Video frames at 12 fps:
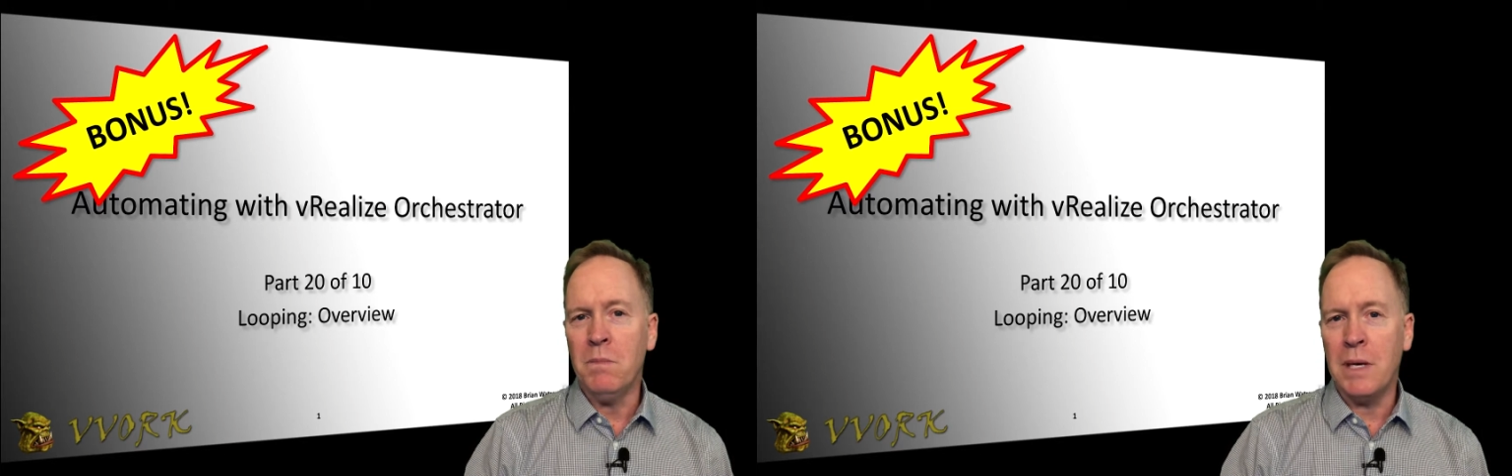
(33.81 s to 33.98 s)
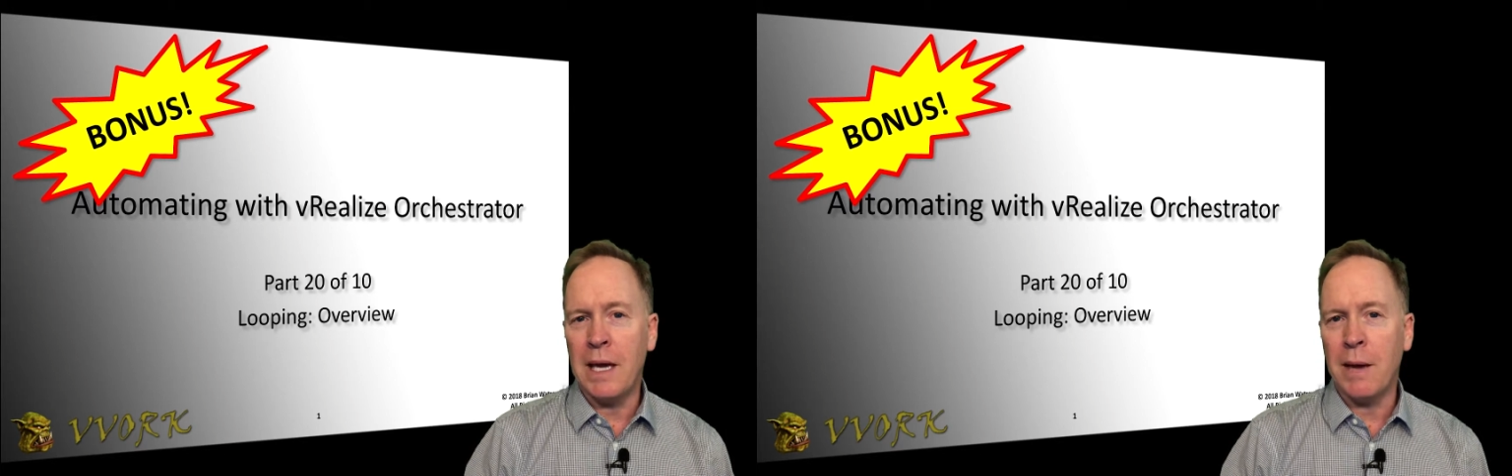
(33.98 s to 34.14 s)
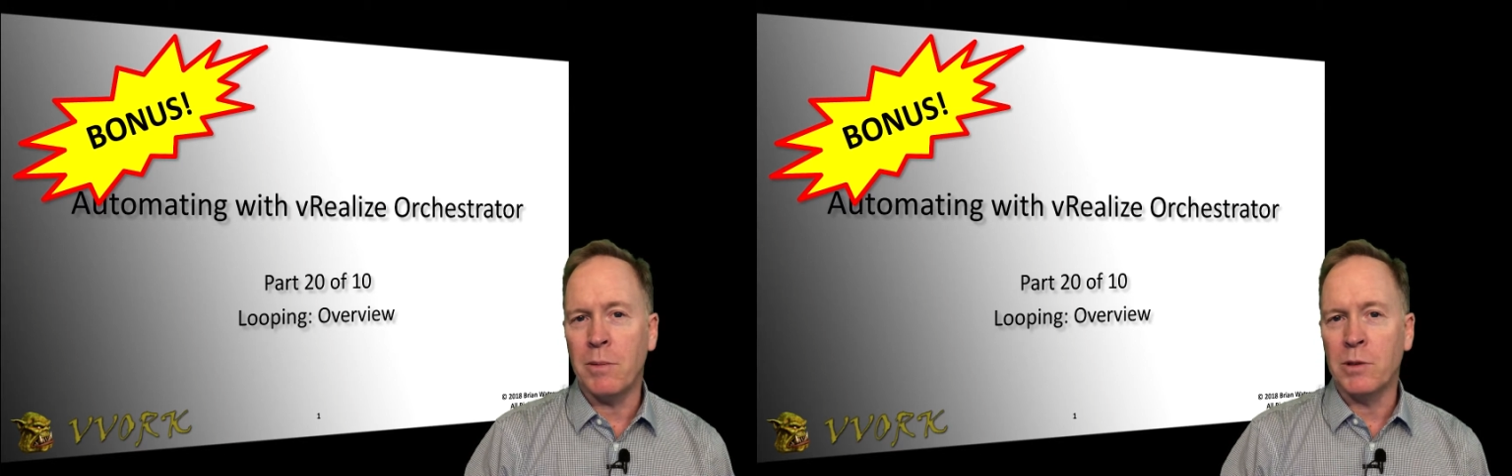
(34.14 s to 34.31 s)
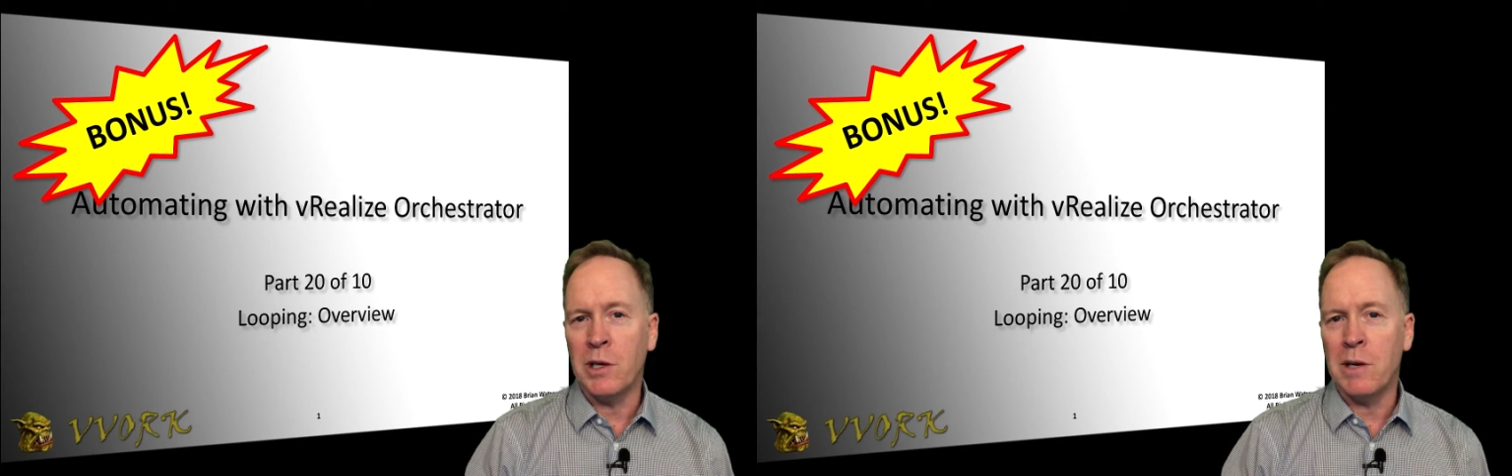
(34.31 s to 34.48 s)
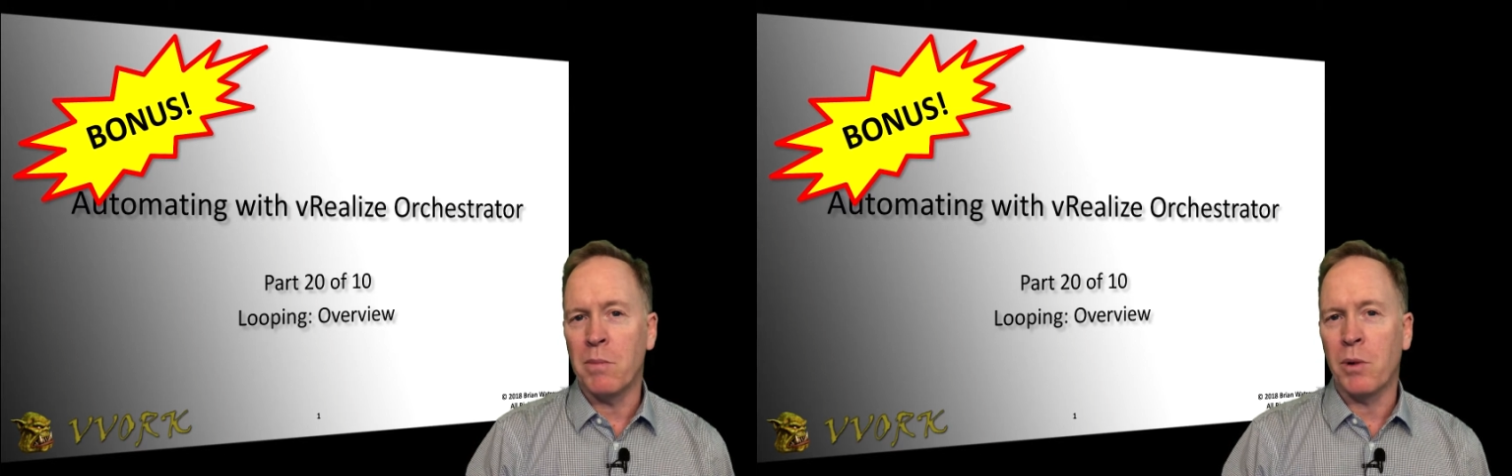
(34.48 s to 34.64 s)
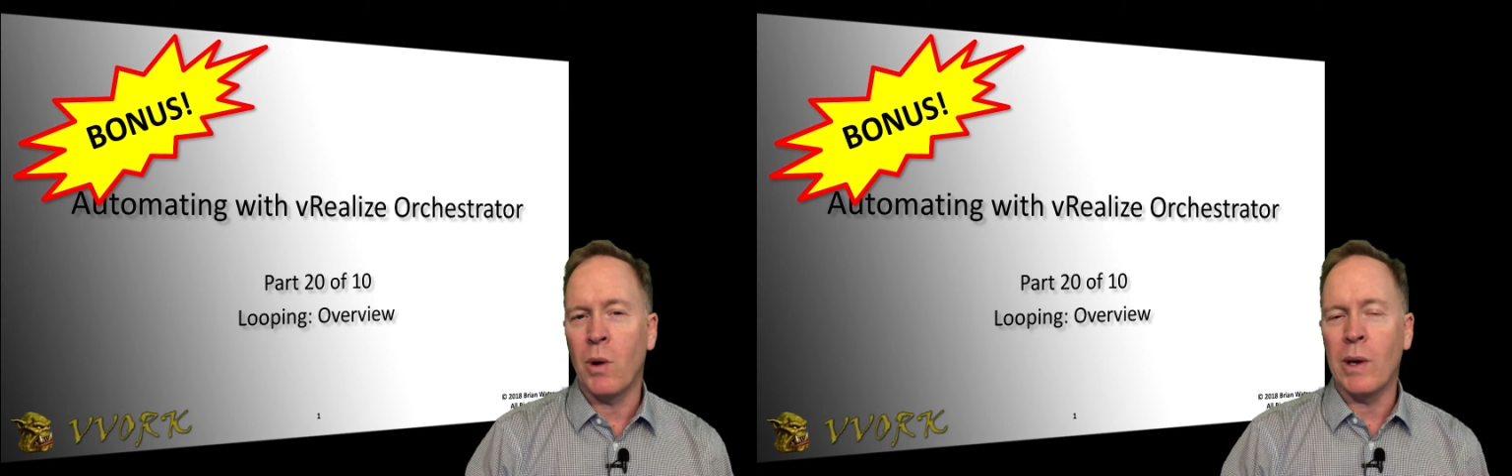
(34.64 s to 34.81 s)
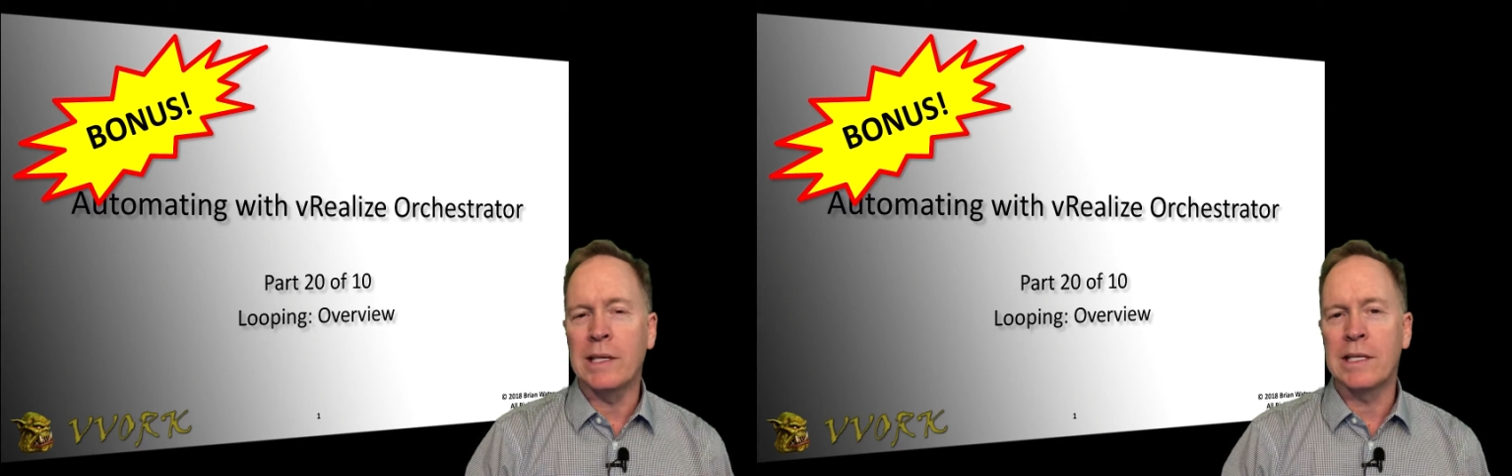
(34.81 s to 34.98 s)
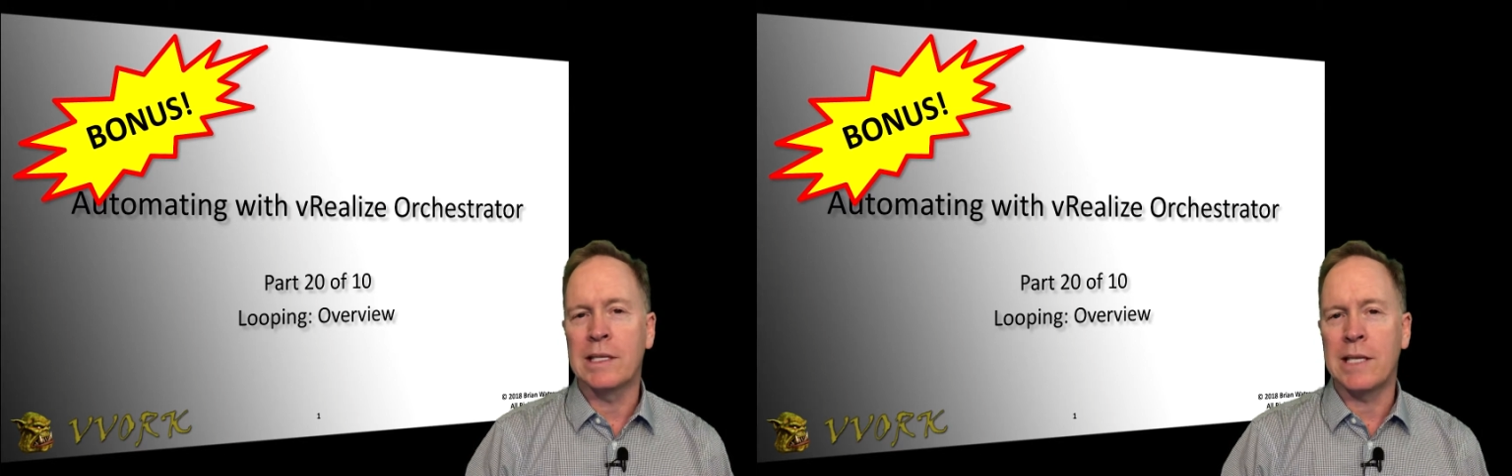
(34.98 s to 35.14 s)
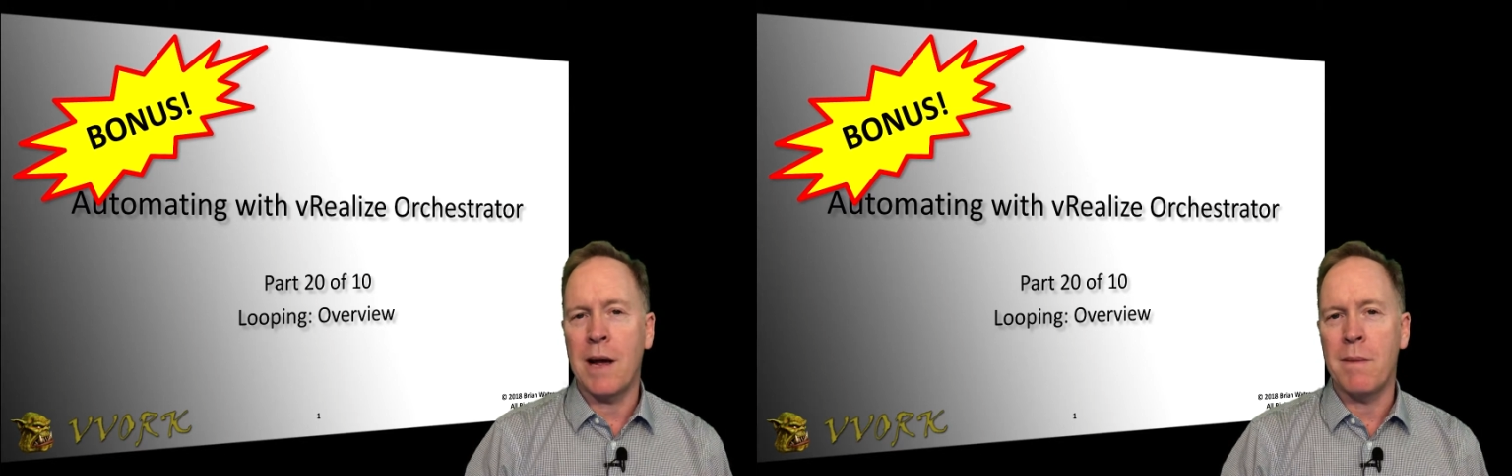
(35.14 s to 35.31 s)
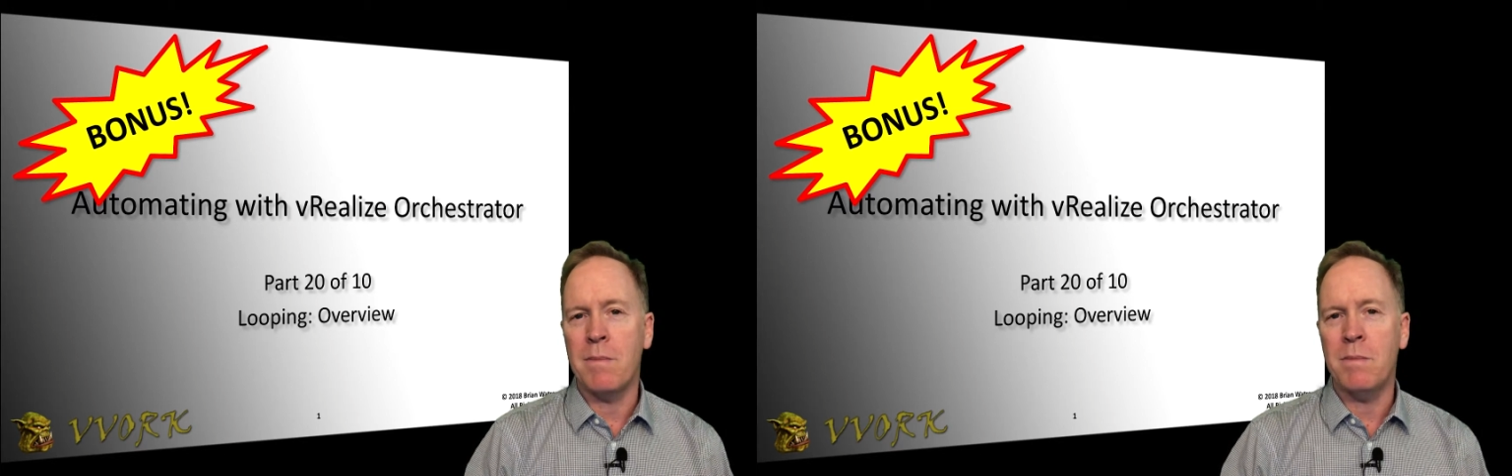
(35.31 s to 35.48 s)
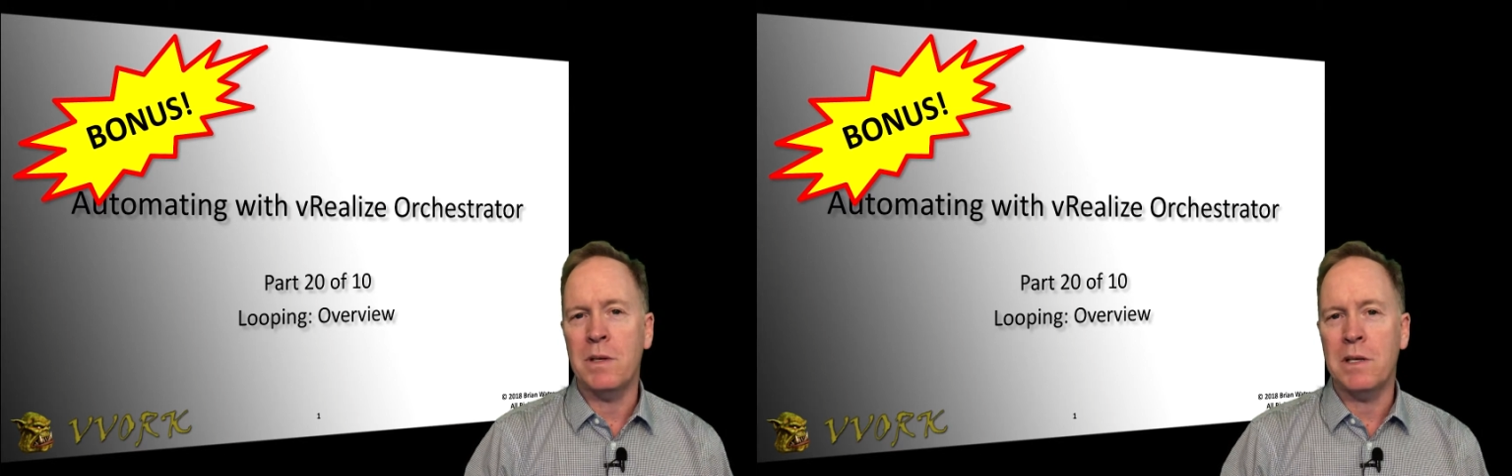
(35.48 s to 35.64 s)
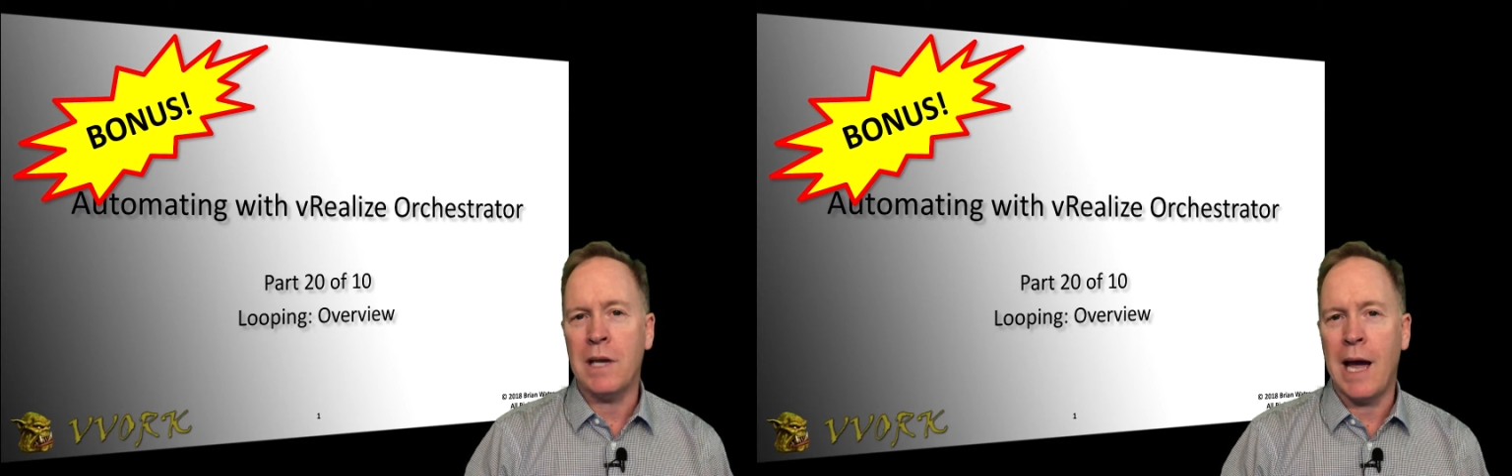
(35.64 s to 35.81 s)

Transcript: be able to employ some